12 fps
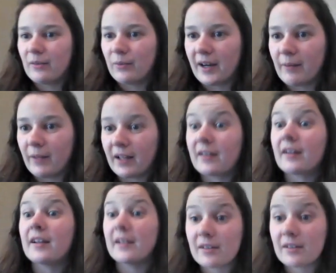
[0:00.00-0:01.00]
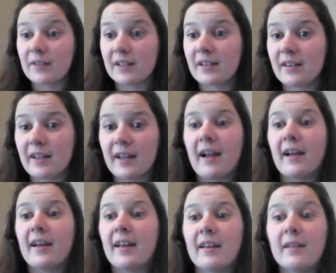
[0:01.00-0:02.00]
where I'm like, there is a reason that
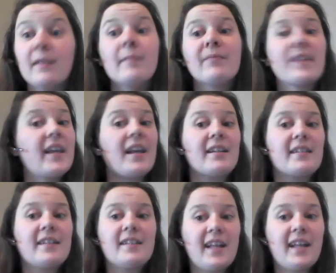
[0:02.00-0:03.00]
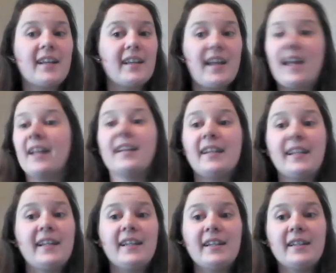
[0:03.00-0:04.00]
I can't take
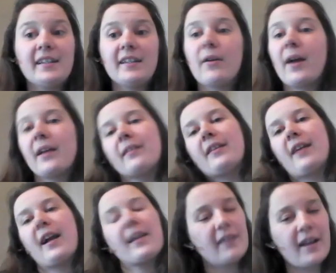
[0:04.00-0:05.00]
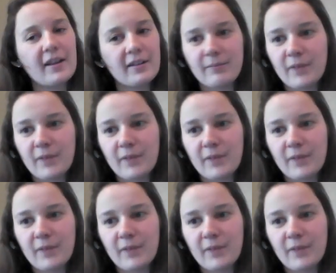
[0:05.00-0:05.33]
any, I could